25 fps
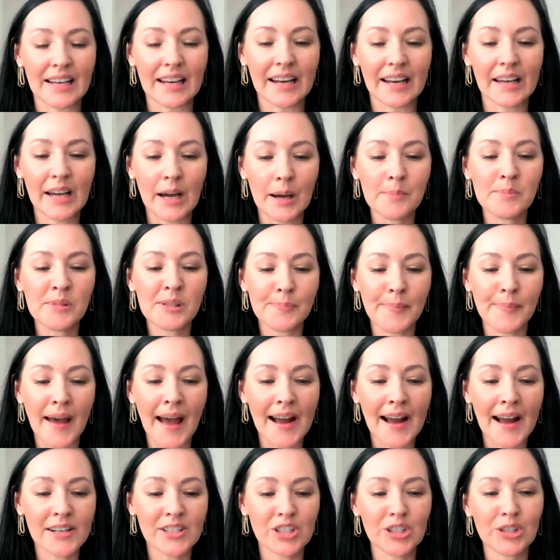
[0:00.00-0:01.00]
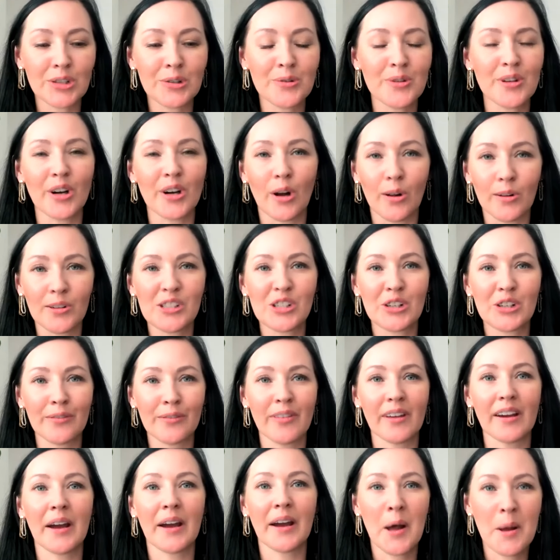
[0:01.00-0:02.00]
it, comes back to the culture of
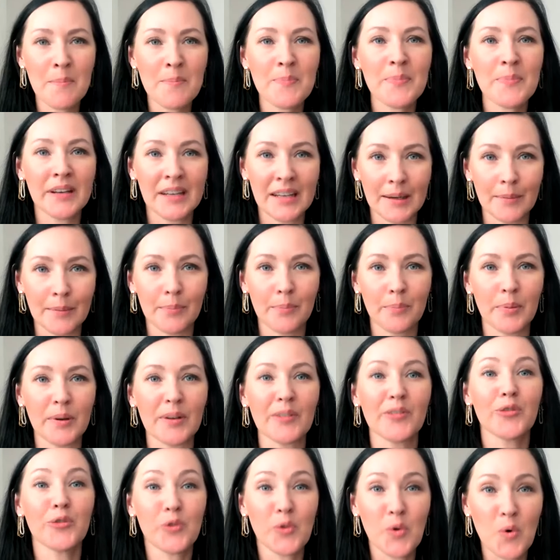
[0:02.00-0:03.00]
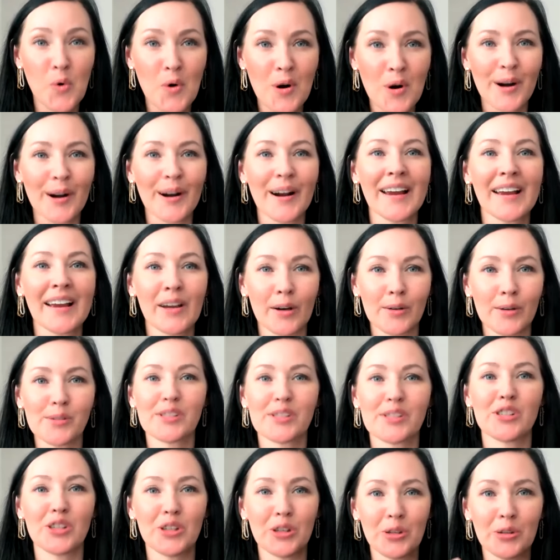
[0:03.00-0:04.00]
the company before it
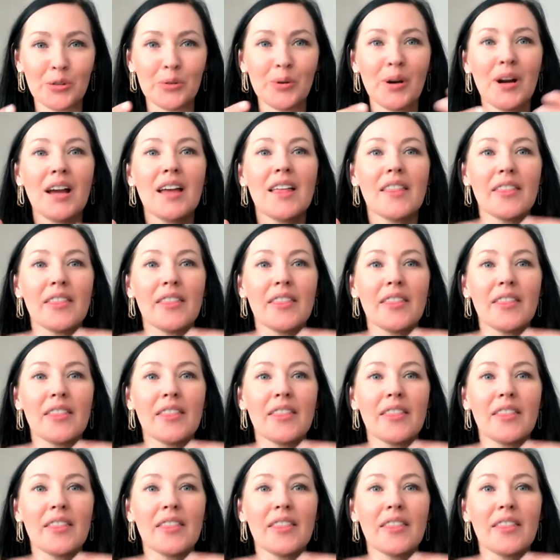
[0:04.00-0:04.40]
goes to